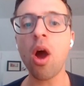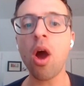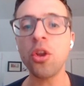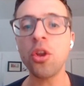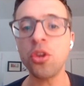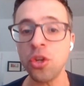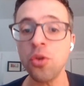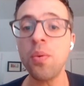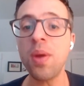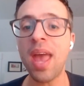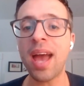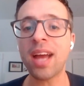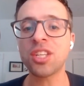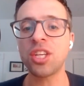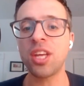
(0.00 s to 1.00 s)
do we
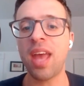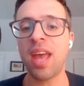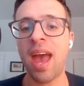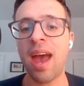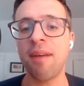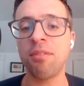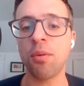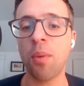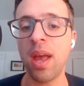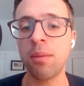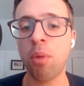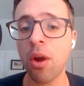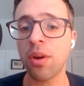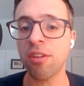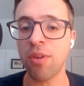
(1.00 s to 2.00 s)
actually have the right
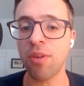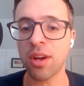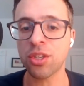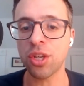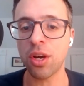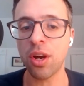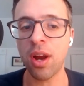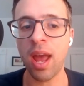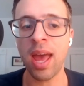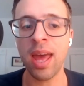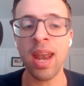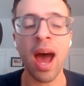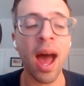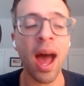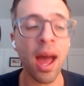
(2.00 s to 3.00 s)
priority structure?
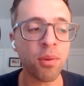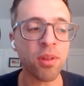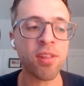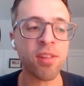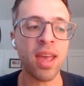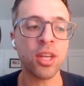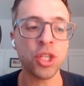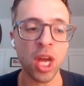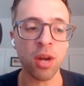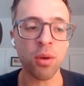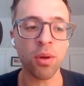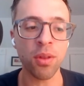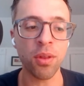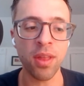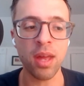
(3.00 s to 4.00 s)
And I would say in
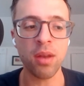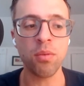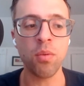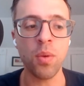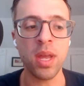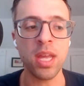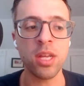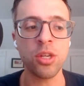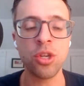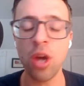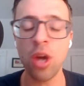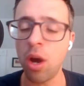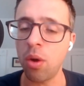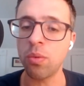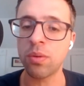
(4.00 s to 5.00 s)
general that we
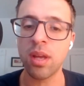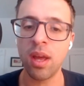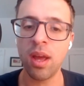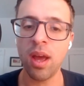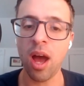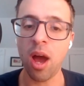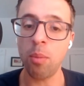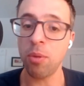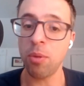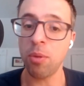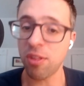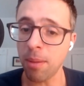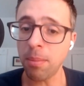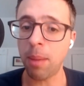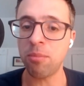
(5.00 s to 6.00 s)
don't. Um, we
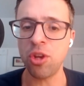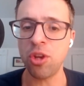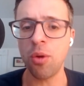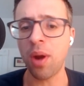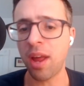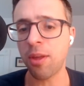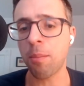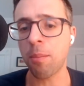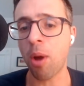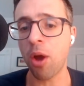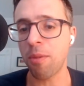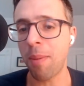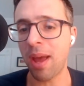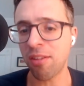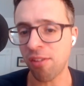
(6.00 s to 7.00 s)
sometimes do, and I think probably over
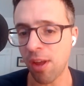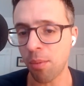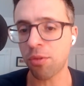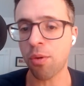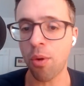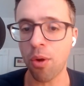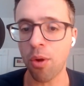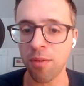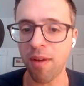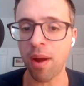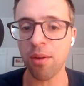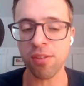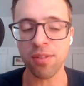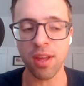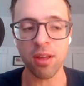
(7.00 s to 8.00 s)
the past year with
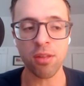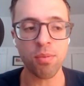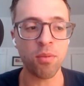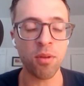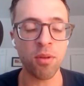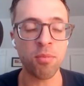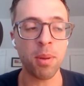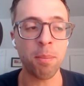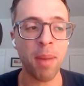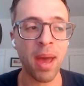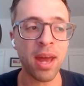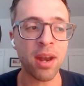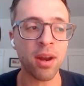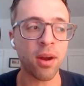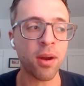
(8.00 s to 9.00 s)
coronavirus and things, we, we've been
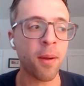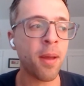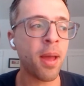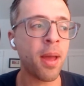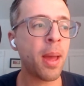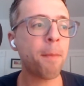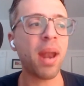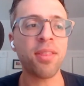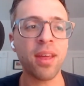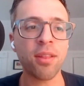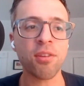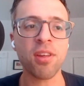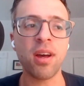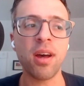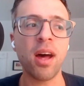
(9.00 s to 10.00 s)
better. But I think
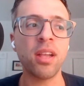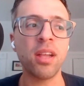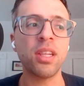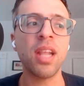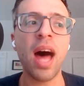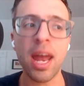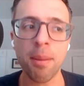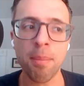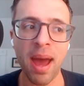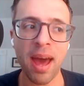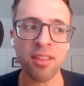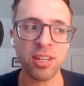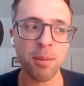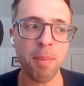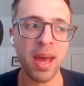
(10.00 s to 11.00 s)
there's a, a lot of
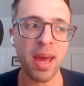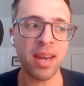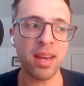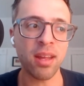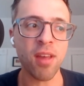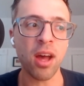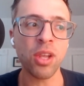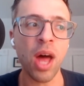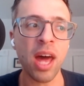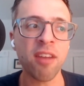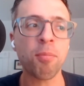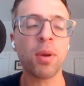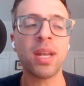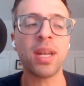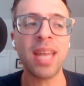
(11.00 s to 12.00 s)
path dependence, a lot
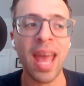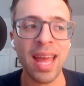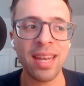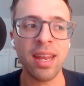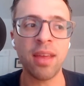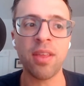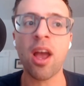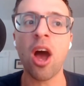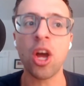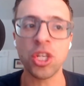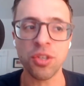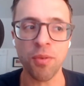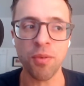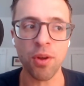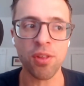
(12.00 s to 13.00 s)
of pretending that
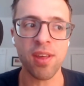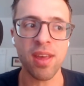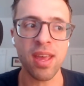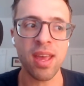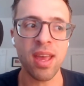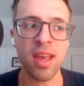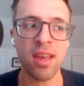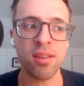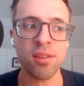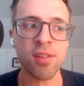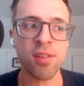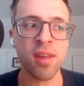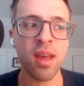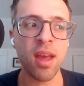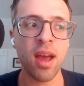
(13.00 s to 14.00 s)
controversy
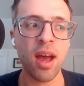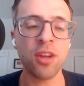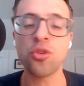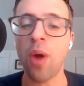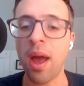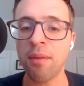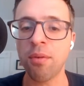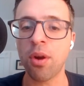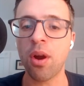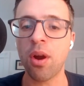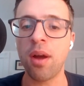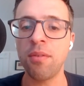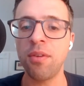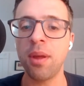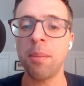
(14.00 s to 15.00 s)
is a driver
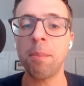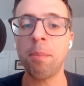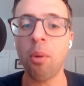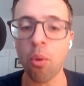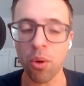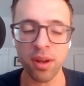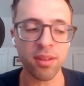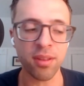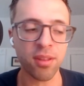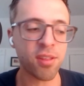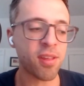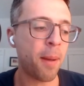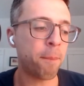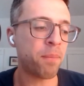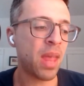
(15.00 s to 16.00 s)
of importance,
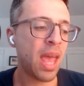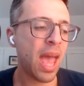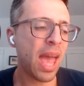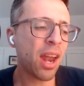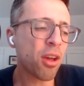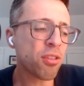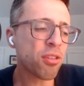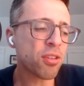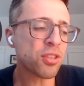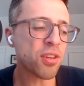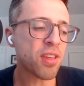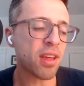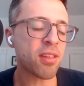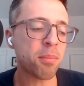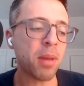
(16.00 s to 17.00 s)
um, and also just
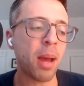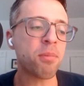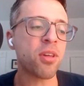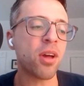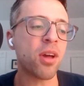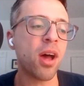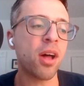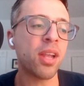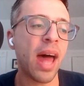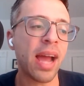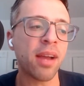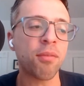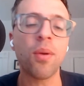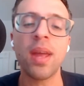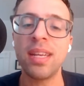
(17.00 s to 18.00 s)
like sometimes a, a lack
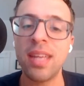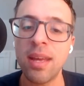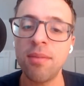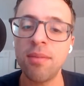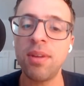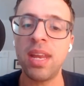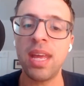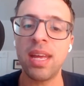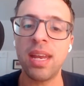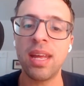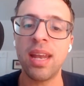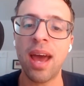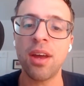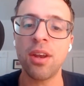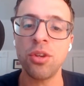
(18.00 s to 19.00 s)
of creativity in,
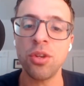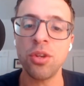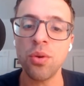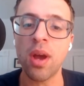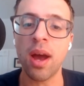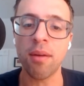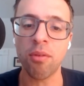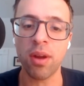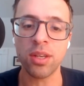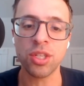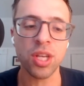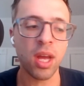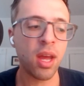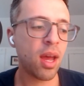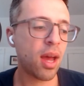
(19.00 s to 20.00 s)
in how to do
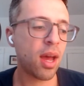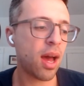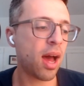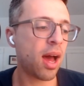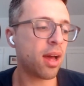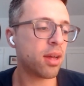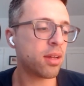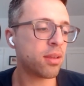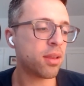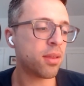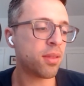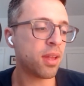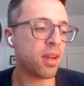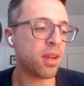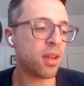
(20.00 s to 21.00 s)
coverage uh,
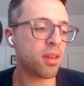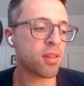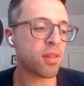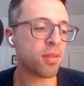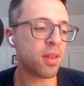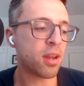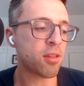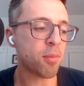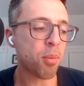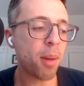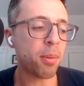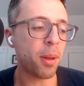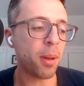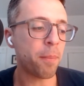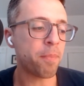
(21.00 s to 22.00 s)
that is that is a
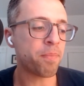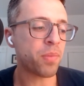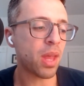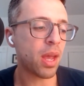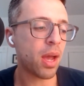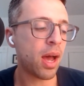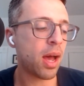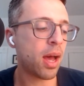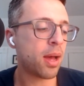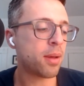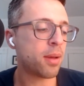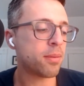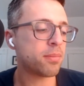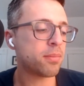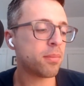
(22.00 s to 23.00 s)
problem. Uh,
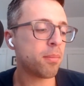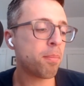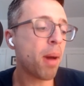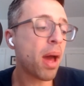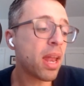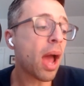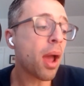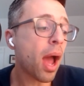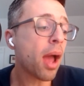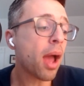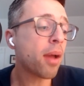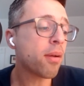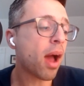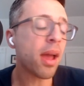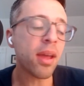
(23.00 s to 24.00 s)
but I,
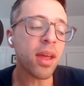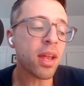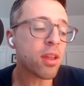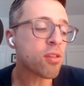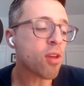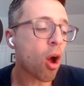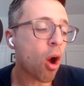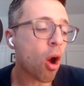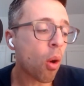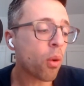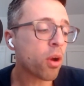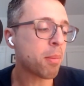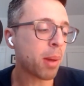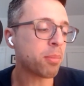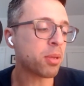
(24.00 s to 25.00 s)
I, I, it has always
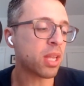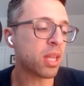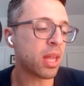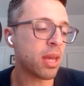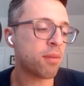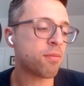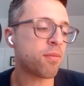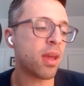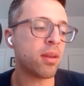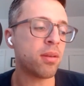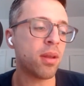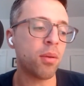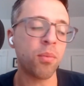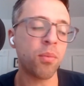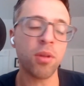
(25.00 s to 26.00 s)
been my belief. It
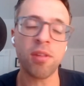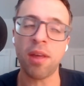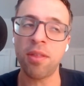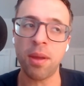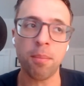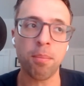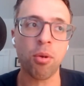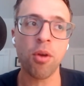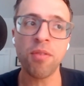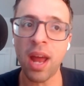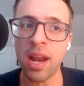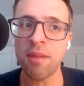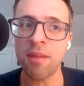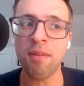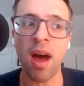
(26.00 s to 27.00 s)
was, I think, proven
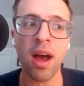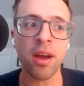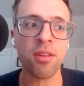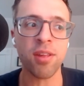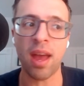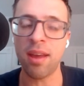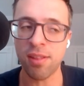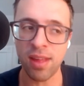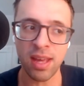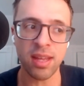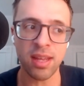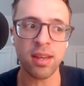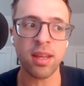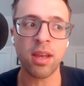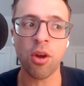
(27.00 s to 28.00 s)
out at Vox. I see
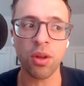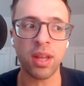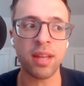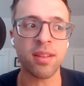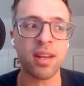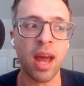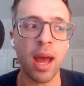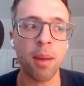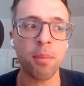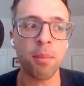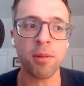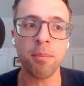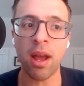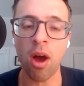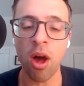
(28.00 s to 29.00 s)
it currently at the Times in
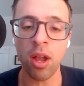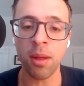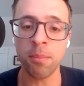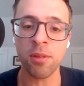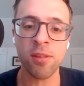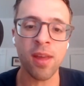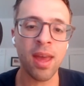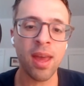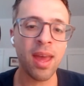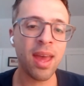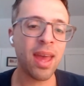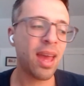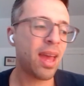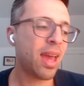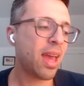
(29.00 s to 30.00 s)
my columns
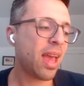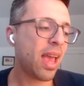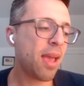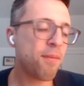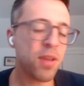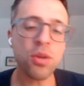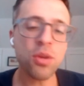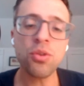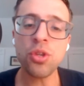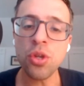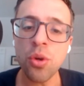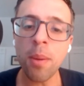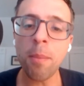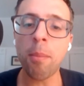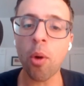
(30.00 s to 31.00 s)
if you
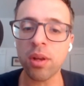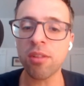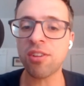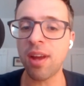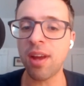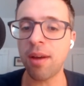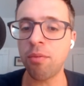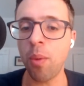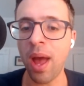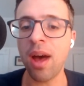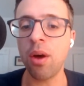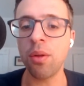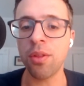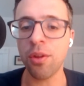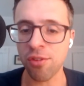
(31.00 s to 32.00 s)
do important stuff
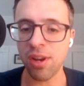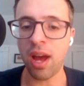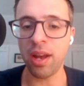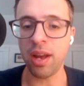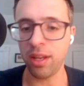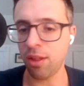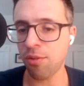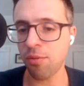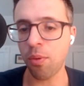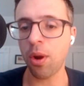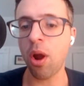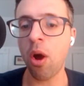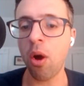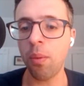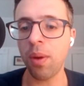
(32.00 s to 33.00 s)
well, there's an audience for it
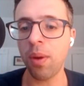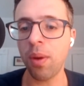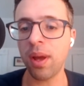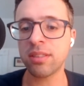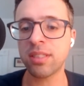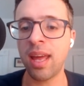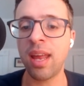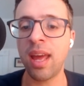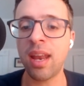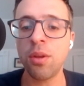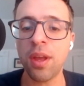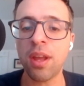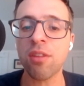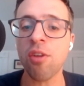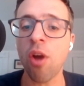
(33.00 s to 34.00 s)
always. And and I
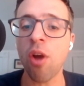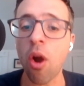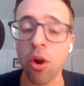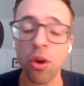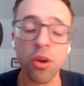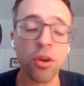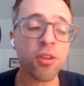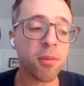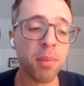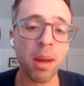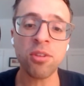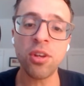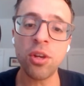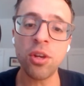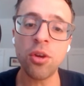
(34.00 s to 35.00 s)
do think it's harder
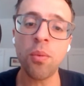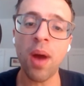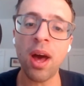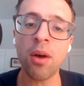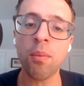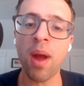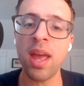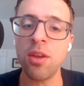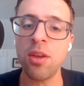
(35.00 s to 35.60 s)
sometimes to do well, right? You